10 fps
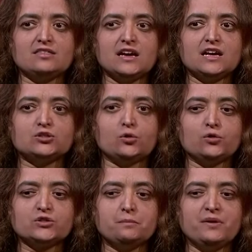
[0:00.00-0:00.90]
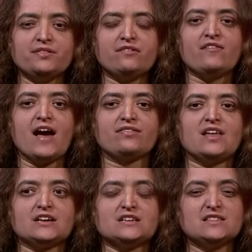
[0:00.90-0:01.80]
thing has also been the fact
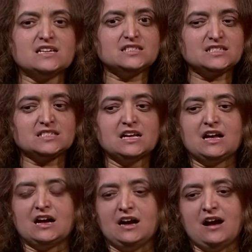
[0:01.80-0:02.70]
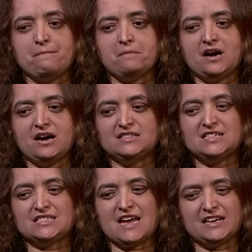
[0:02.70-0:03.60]
that this
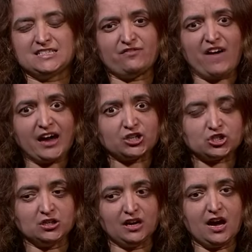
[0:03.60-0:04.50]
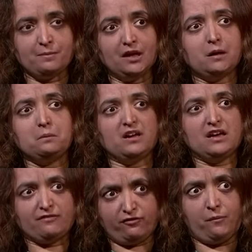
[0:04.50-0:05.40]
dissatisfaction coming in
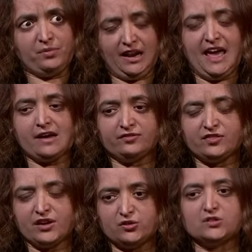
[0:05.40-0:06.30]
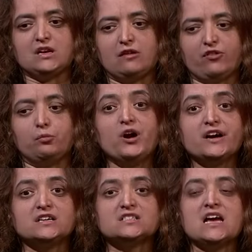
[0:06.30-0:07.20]
from the left, that you say, and from
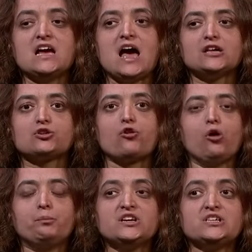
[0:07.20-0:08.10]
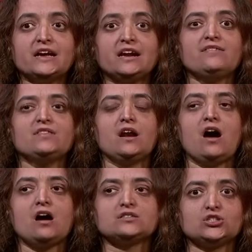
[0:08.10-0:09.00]
workers, has grown, particularly in the
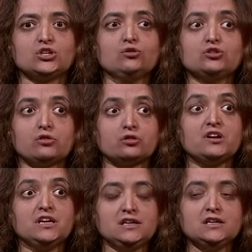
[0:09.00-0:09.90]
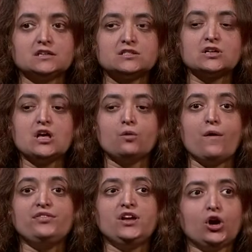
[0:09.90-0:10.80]
last 2 to 3 years,
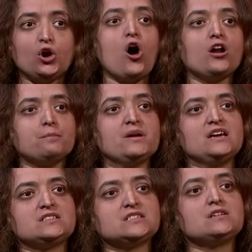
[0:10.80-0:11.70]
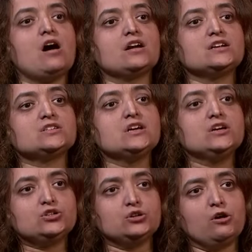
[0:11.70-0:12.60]
when the economy started
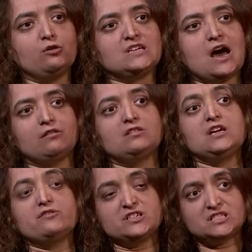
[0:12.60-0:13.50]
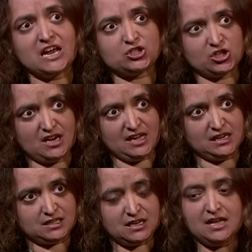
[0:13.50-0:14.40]
to go down and the recession
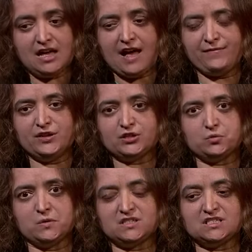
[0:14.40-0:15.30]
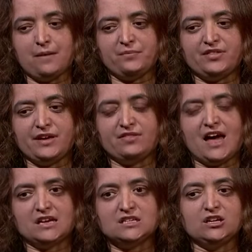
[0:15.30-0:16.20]
hit. And this was something
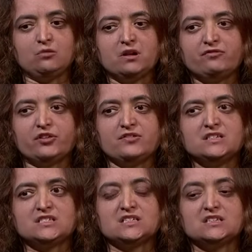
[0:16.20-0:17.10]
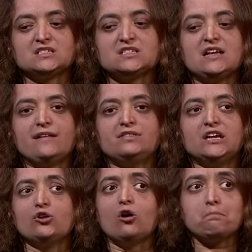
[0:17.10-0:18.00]
that Dilma, for instance,
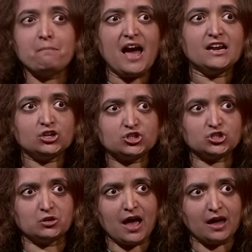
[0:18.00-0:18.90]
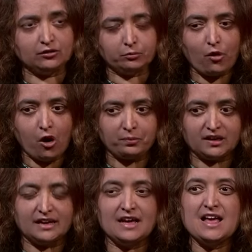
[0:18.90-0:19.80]
did not manage to handle
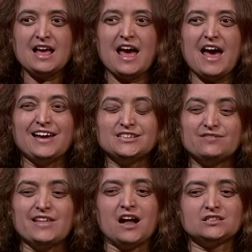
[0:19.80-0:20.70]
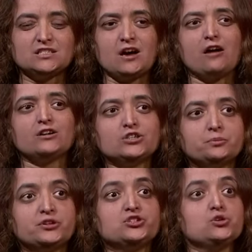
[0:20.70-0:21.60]
properly, and that started
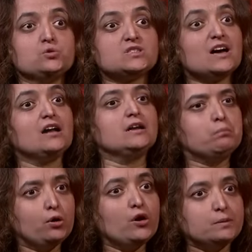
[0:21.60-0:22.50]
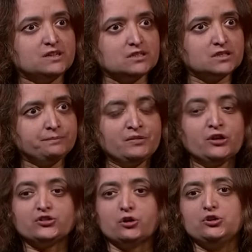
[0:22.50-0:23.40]
to produce unemployment.
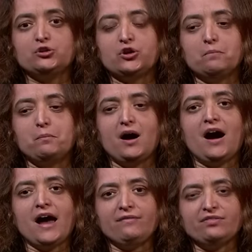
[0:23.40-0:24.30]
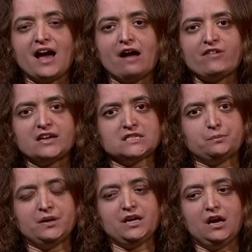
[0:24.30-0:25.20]
So you combine that
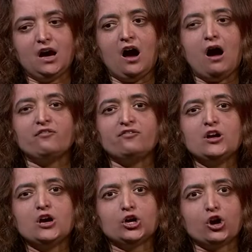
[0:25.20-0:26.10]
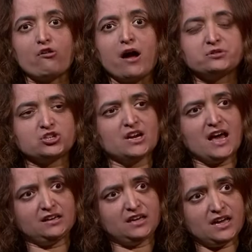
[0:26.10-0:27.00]
recipe of corruption
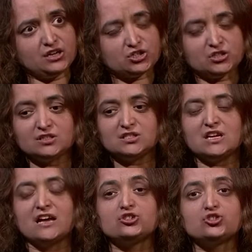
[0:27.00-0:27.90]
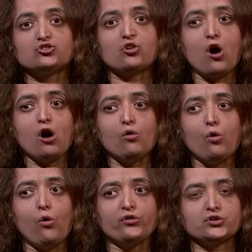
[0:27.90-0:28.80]
allegations, a strong
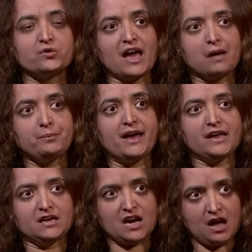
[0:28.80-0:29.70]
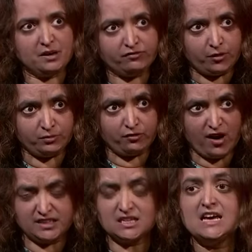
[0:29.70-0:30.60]
also campaign coming from the
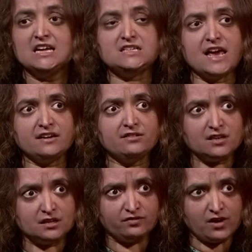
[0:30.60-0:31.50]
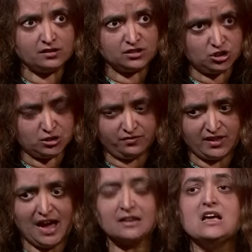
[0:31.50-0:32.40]
right, taking the advantage of
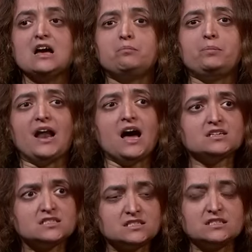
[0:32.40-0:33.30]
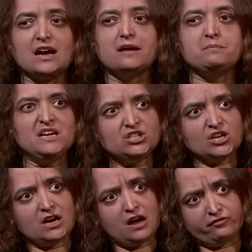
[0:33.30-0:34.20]
that, plus a
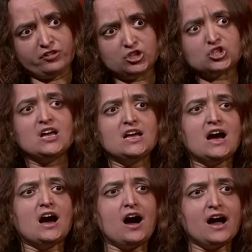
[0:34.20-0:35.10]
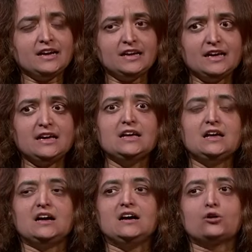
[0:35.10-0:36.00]
media coverage highly
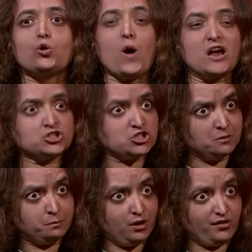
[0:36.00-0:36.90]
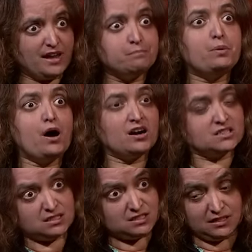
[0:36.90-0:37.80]
questionable and
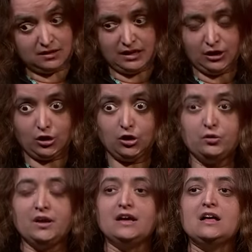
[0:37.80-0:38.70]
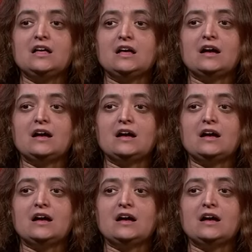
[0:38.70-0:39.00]
partisan, including